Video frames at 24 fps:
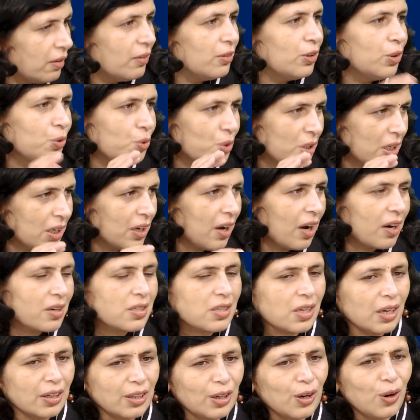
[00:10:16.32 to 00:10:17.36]
you said our
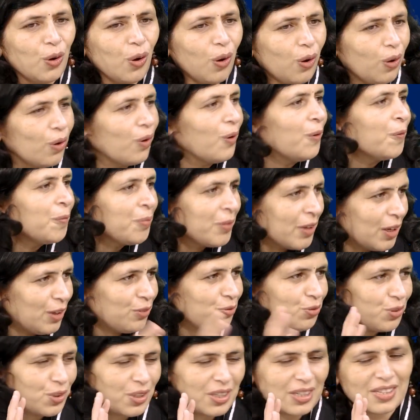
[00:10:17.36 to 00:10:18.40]
son-in-law,
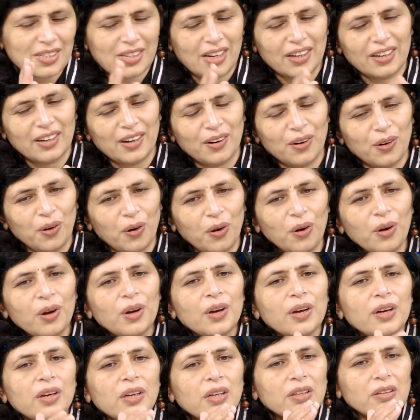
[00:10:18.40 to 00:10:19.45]
Infosys son-in-law,
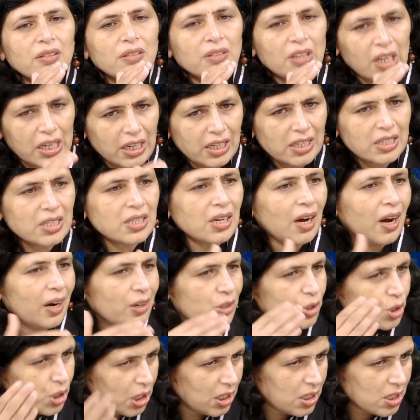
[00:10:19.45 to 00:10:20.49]
things are
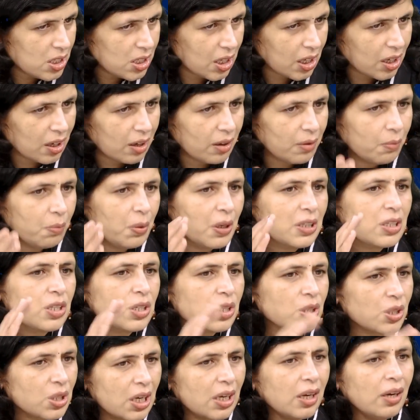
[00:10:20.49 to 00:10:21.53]
changing, but
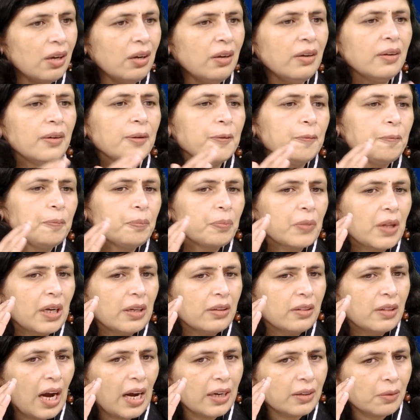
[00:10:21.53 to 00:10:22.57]
still
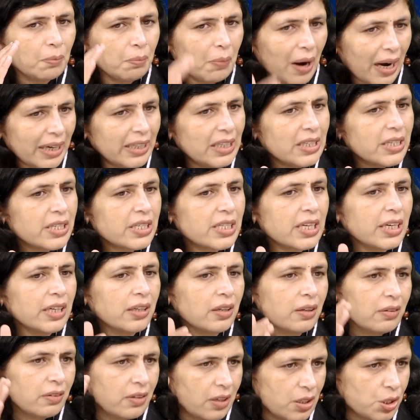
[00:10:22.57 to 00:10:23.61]
that
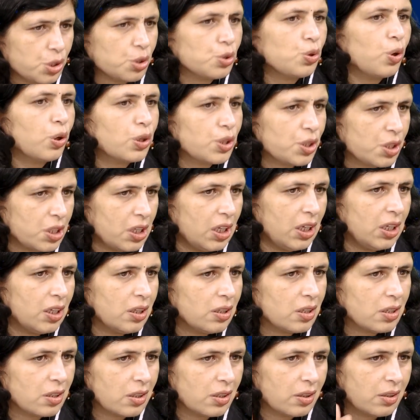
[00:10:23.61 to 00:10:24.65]
mindset does not
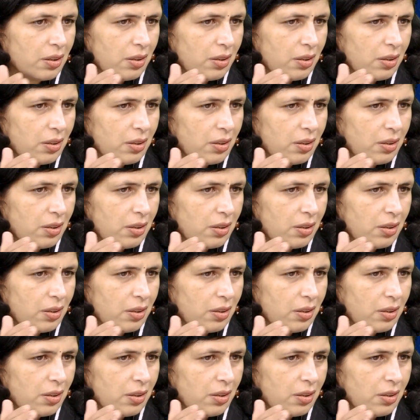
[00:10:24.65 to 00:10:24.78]
change,